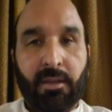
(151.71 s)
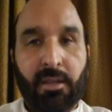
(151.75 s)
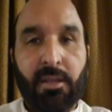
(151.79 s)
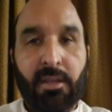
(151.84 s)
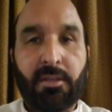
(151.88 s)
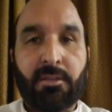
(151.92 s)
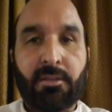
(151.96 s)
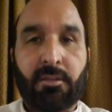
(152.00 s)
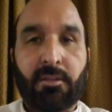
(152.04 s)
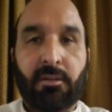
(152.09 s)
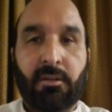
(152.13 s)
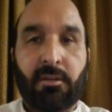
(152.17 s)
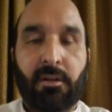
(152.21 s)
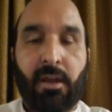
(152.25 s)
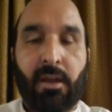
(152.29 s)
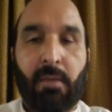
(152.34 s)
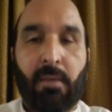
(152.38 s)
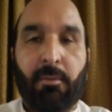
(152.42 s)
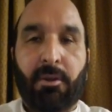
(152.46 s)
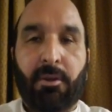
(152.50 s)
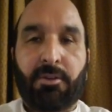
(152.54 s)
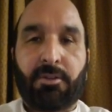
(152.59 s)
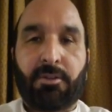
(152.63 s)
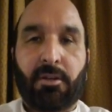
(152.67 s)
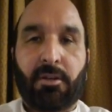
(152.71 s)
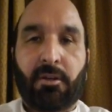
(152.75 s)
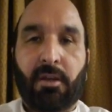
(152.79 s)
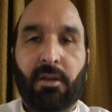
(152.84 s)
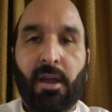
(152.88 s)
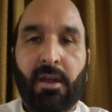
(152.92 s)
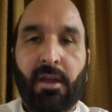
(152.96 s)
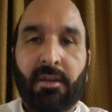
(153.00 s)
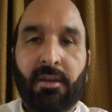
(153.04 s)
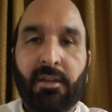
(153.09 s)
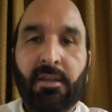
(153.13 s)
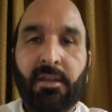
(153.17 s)
each dimension,
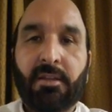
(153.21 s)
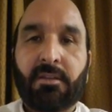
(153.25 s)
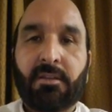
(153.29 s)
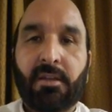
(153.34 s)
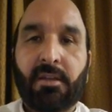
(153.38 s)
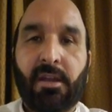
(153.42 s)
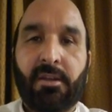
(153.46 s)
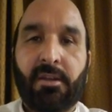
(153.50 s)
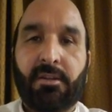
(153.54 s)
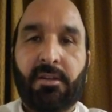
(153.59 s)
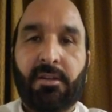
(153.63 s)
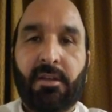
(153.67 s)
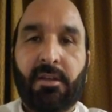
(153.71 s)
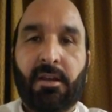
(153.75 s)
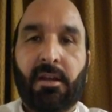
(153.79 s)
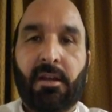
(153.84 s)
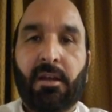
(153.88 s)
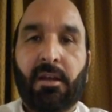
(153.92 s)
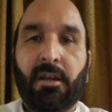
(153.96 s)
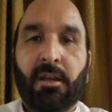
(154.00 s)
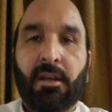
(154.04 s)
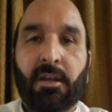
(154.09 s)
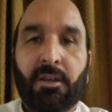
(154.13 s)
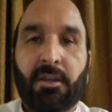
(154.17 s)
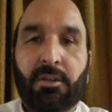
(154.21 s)
on each idea,